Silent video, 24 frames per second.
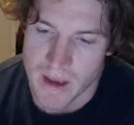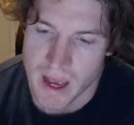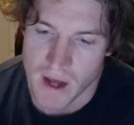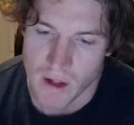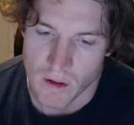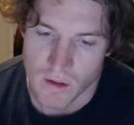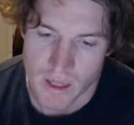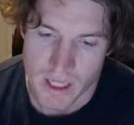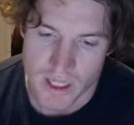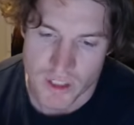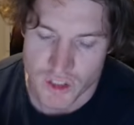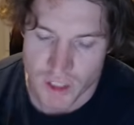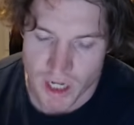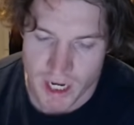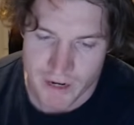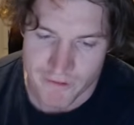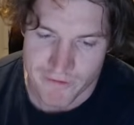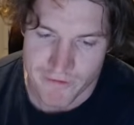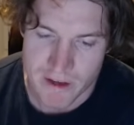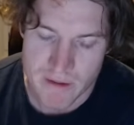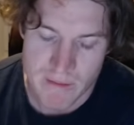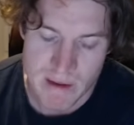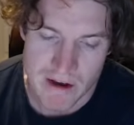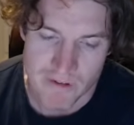educated
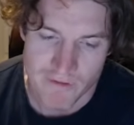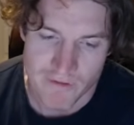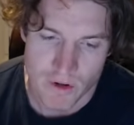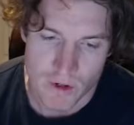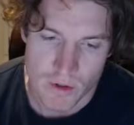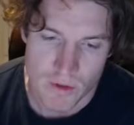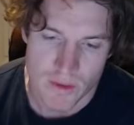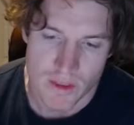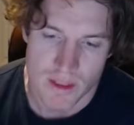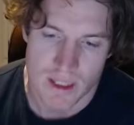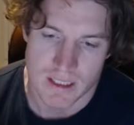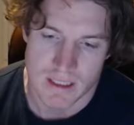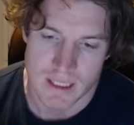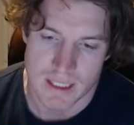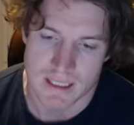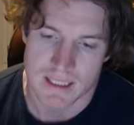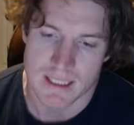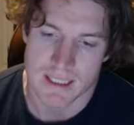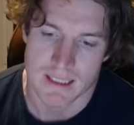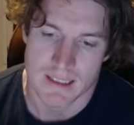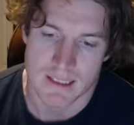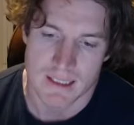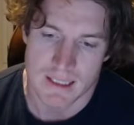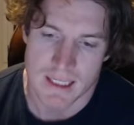female vote, things like
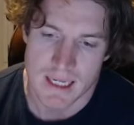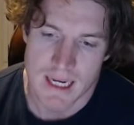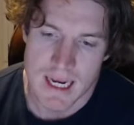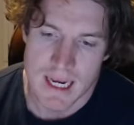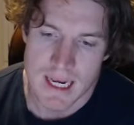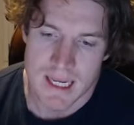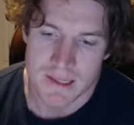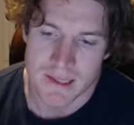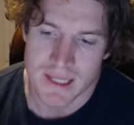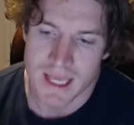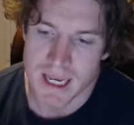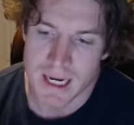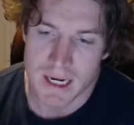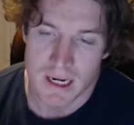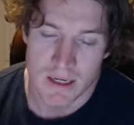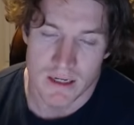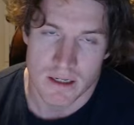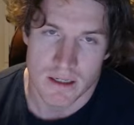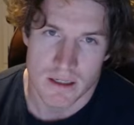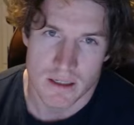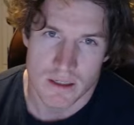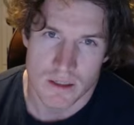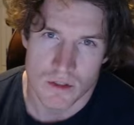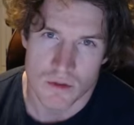this, then
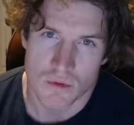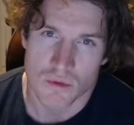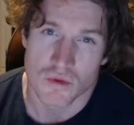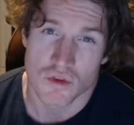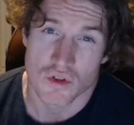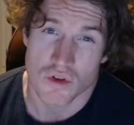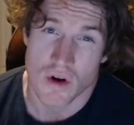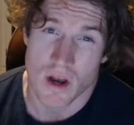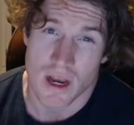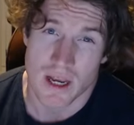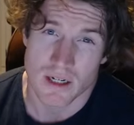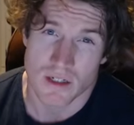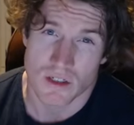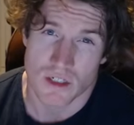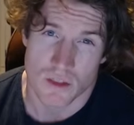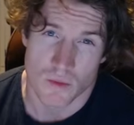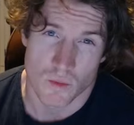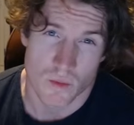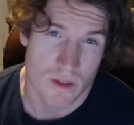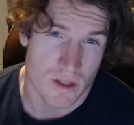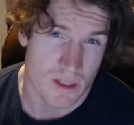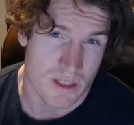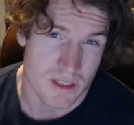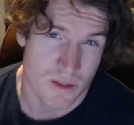you'll try and just
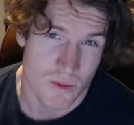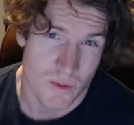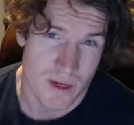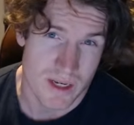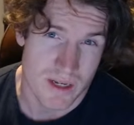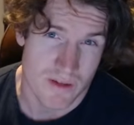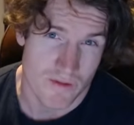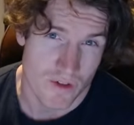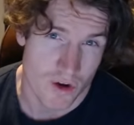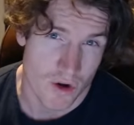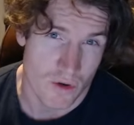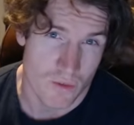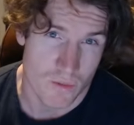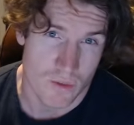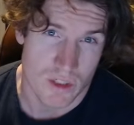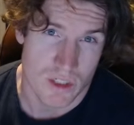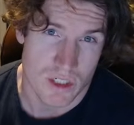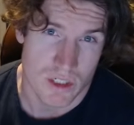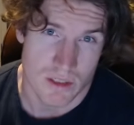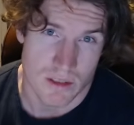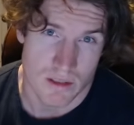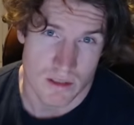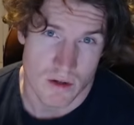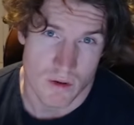win the swing vote, which
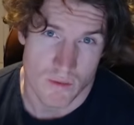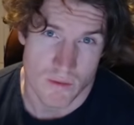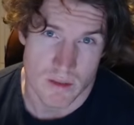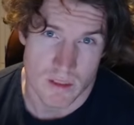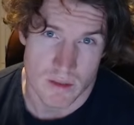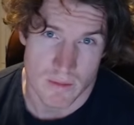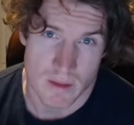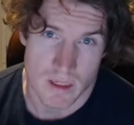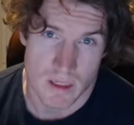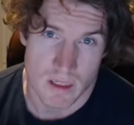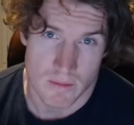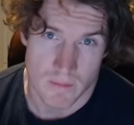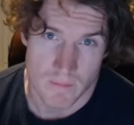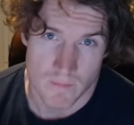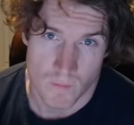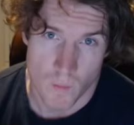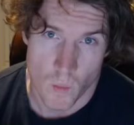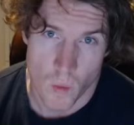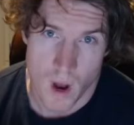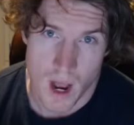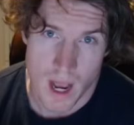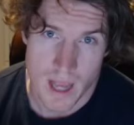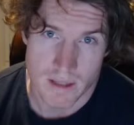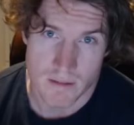is going to be
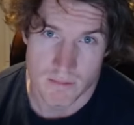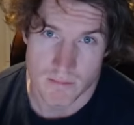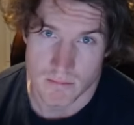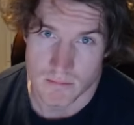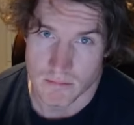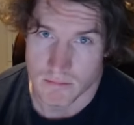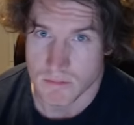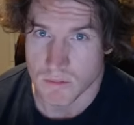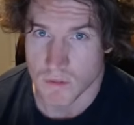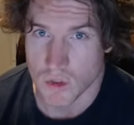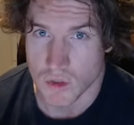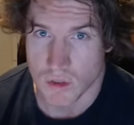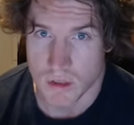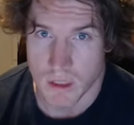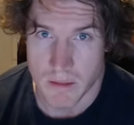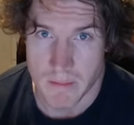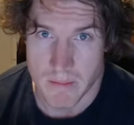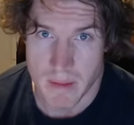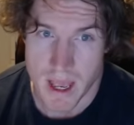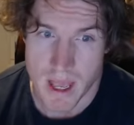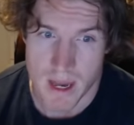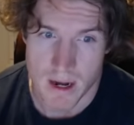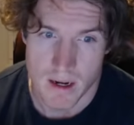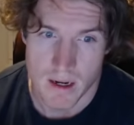white, usually
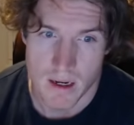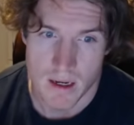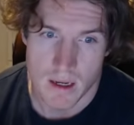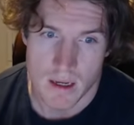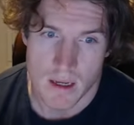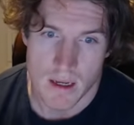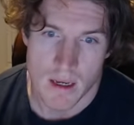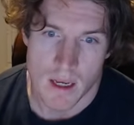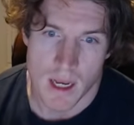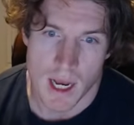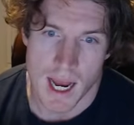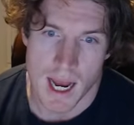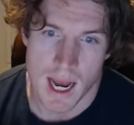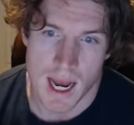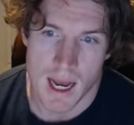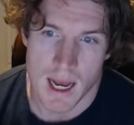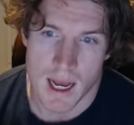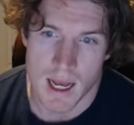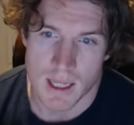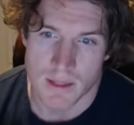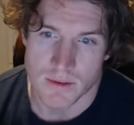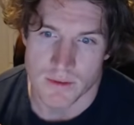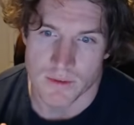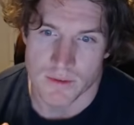men.
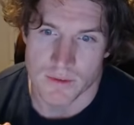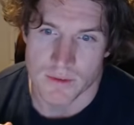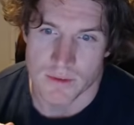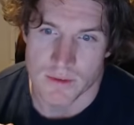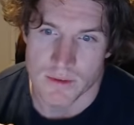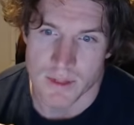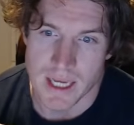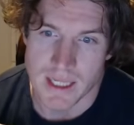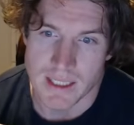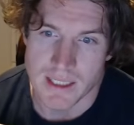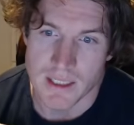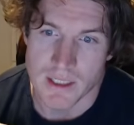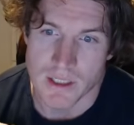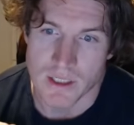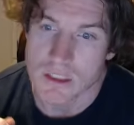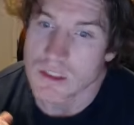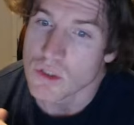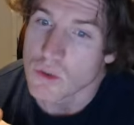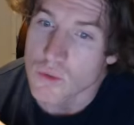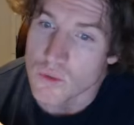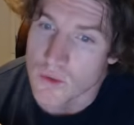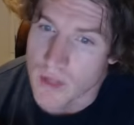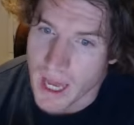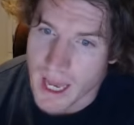And they didn't
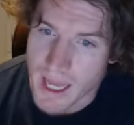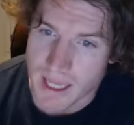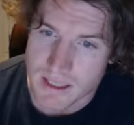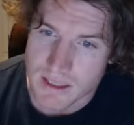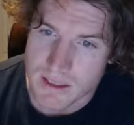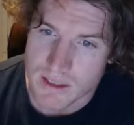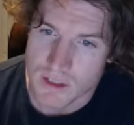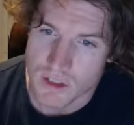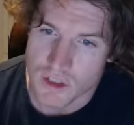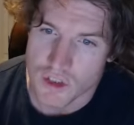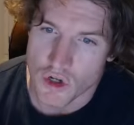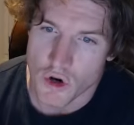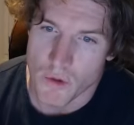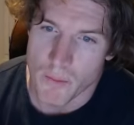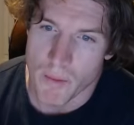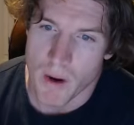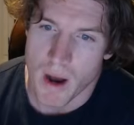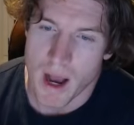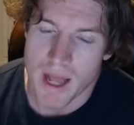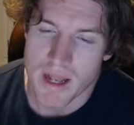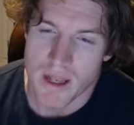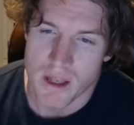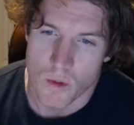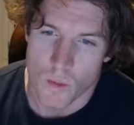do that. Joe
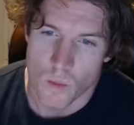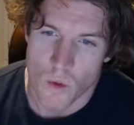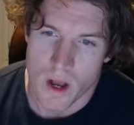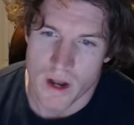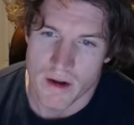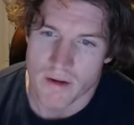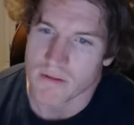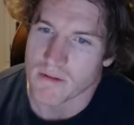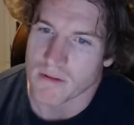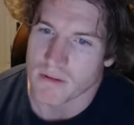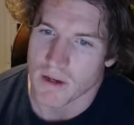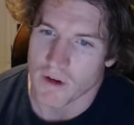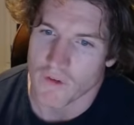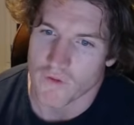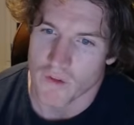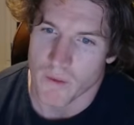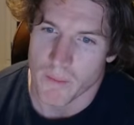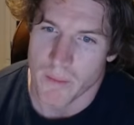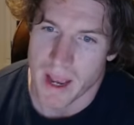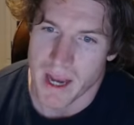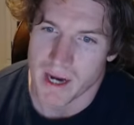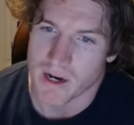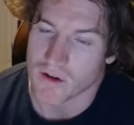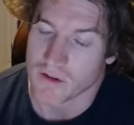Biden won off the
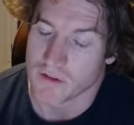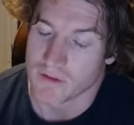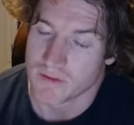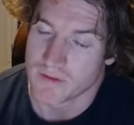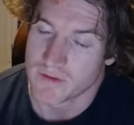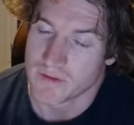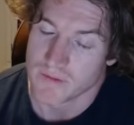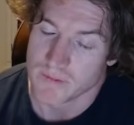back of